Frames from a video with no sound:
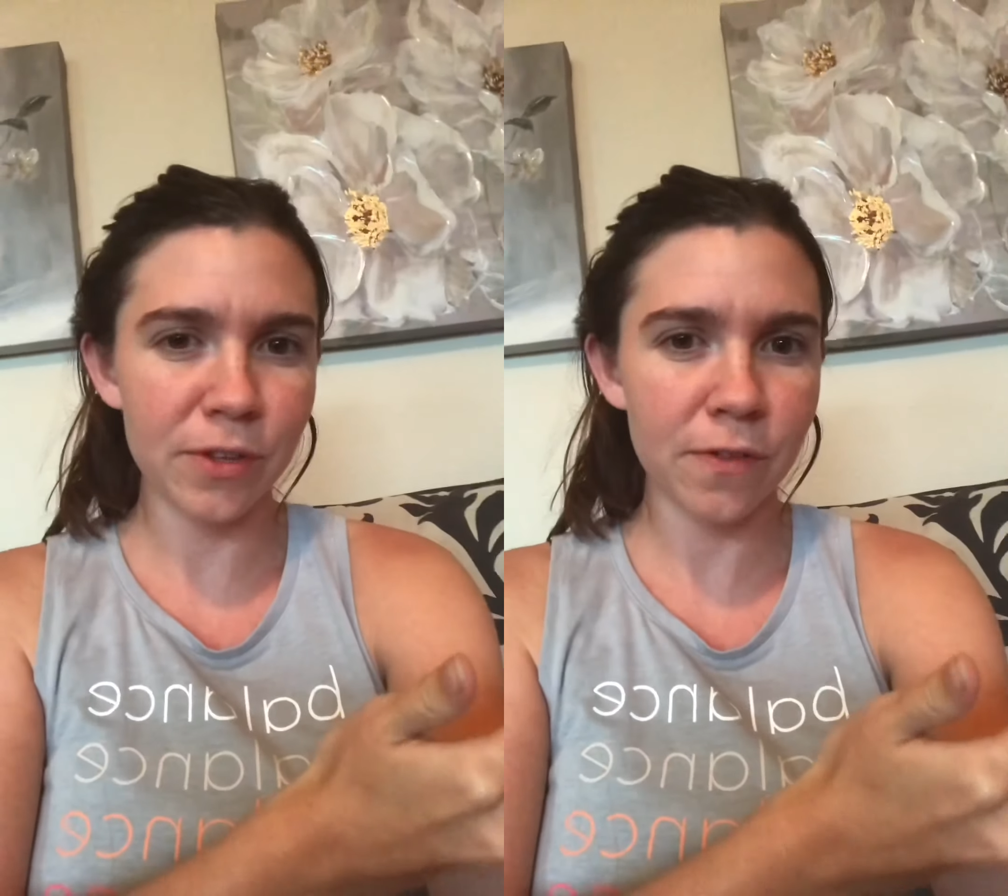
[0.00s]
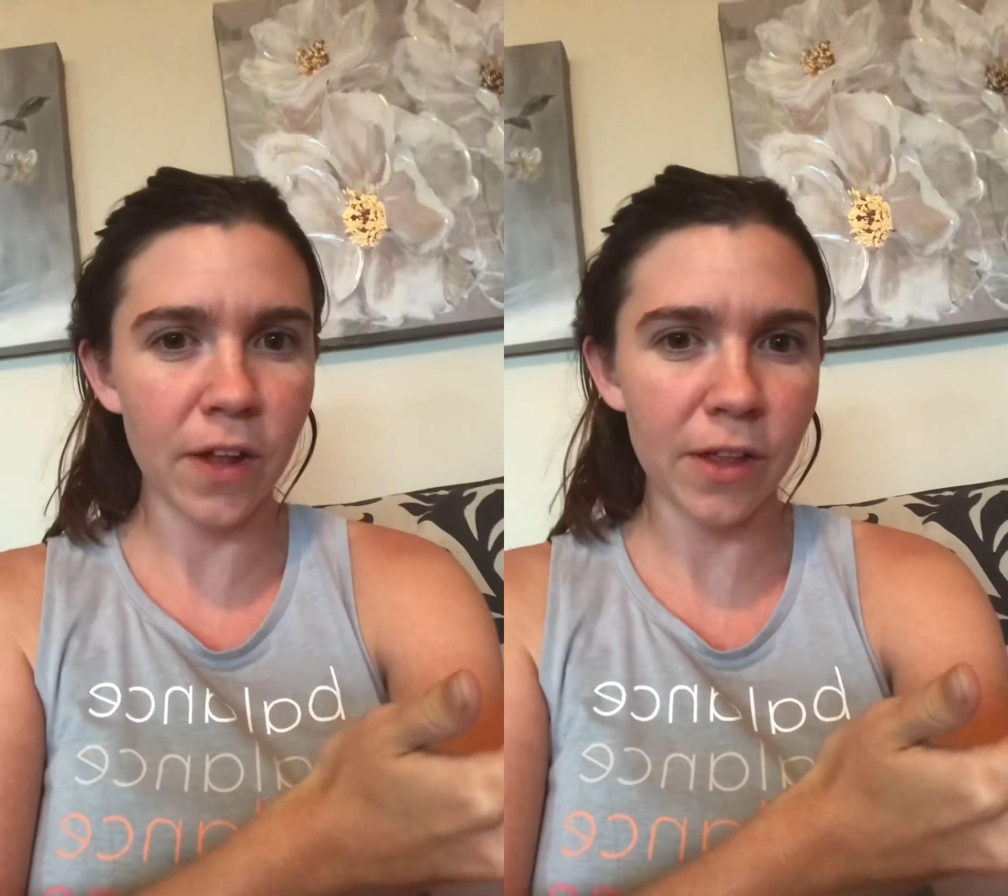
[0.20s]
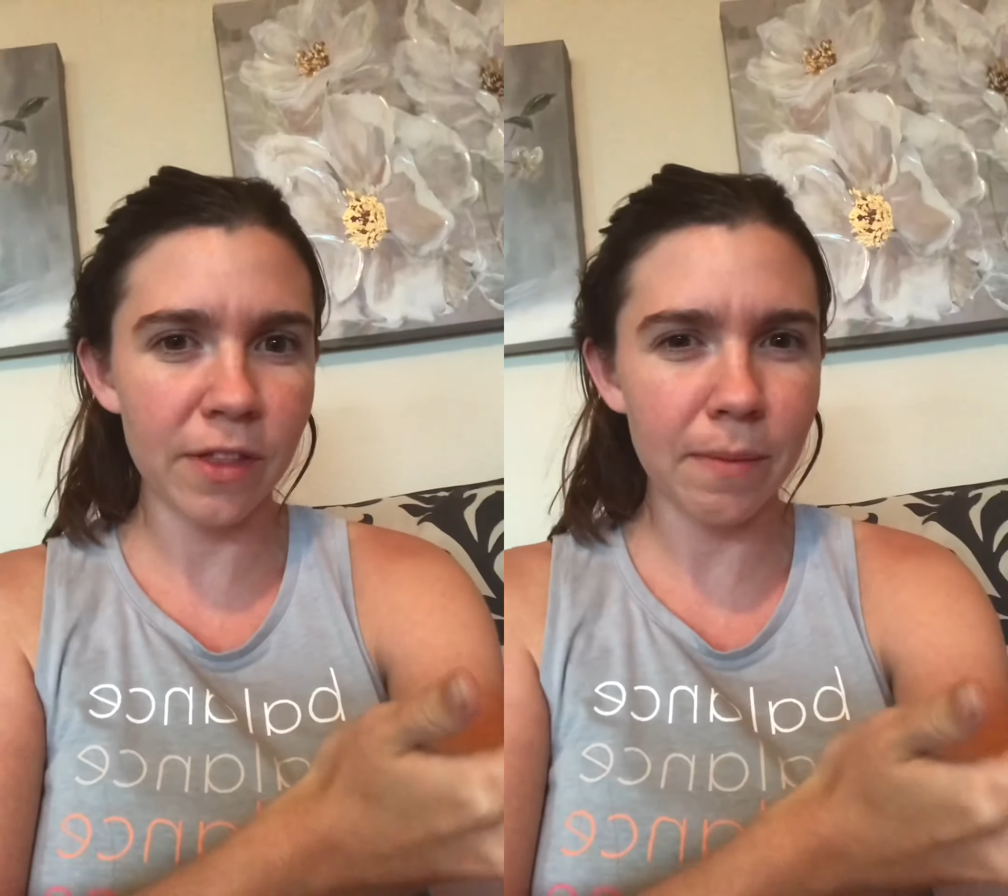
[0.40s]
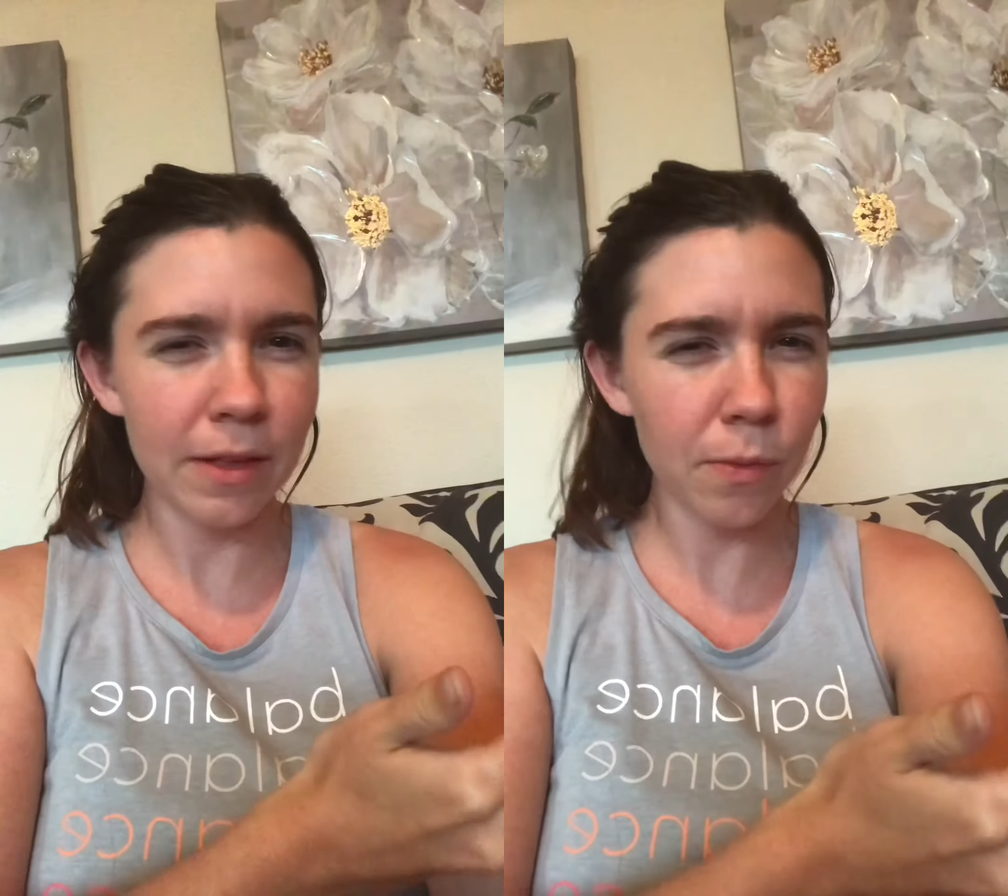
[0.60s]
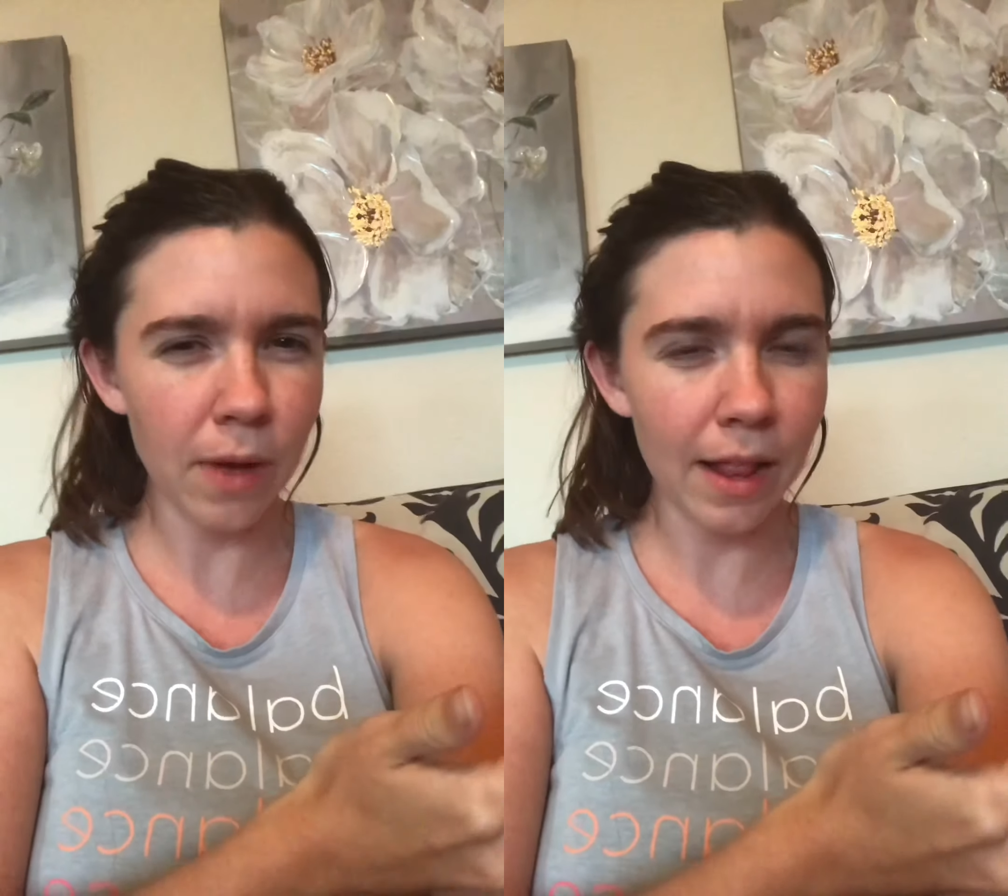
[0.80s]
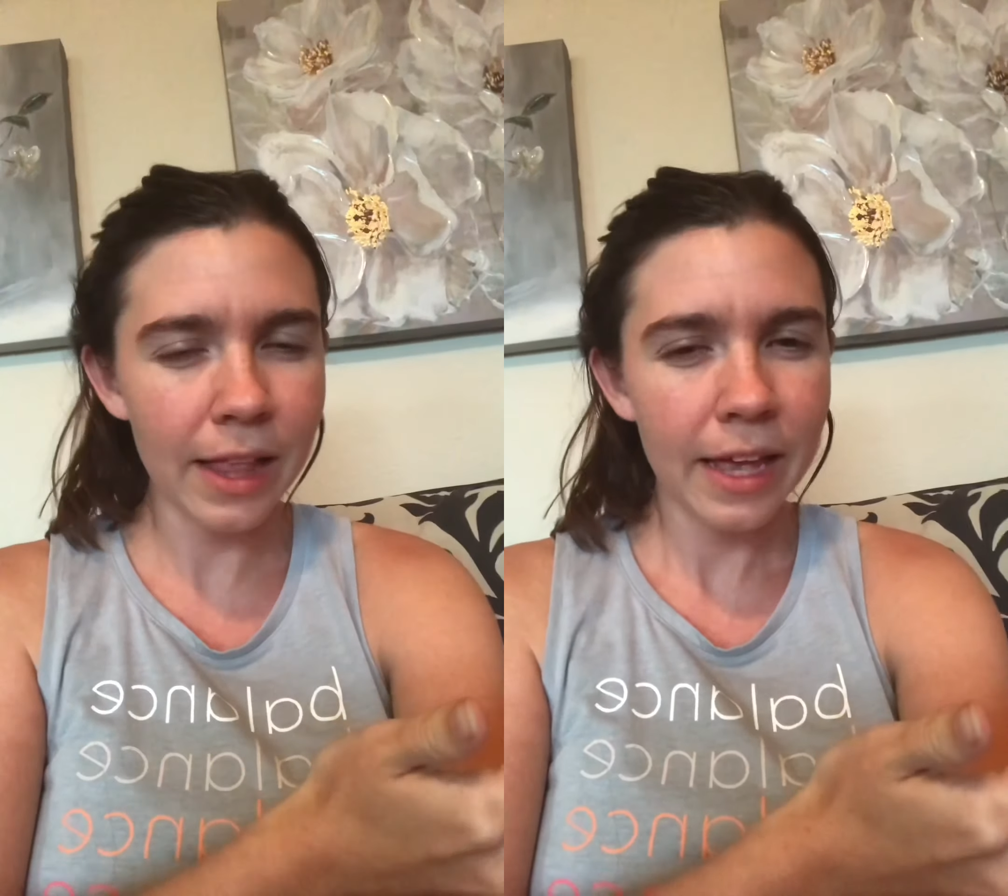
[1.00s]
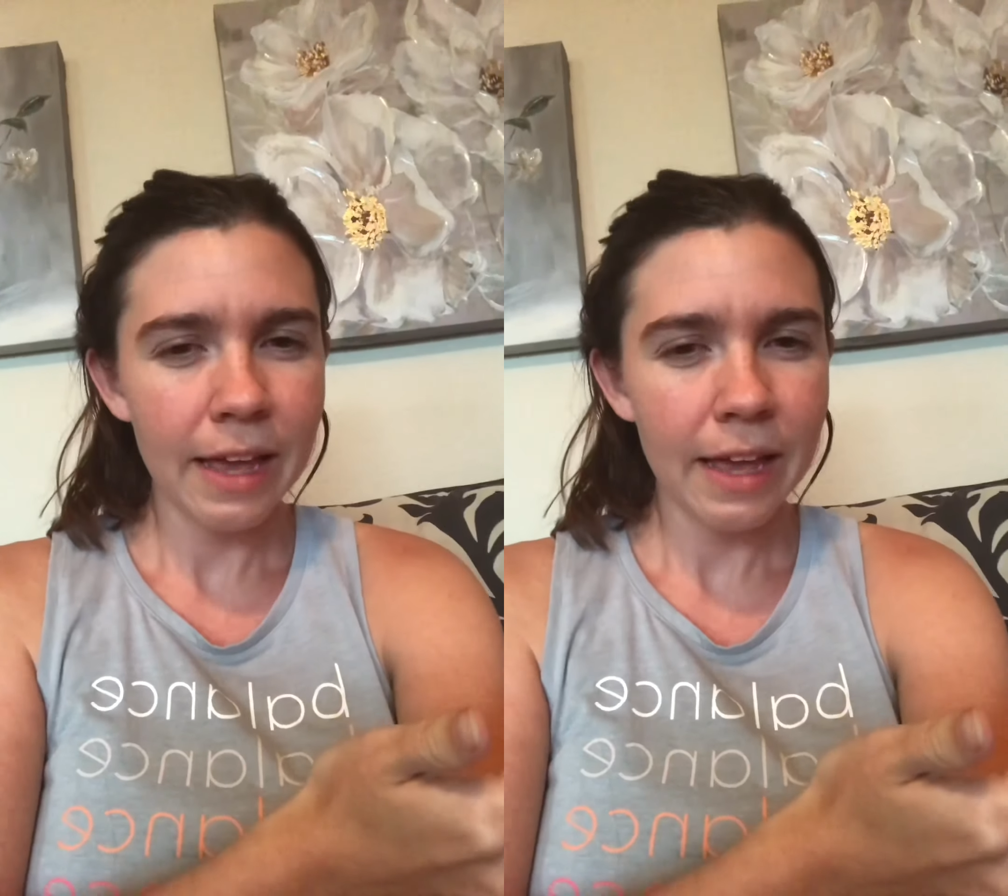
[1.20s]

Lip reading: to follow them as well.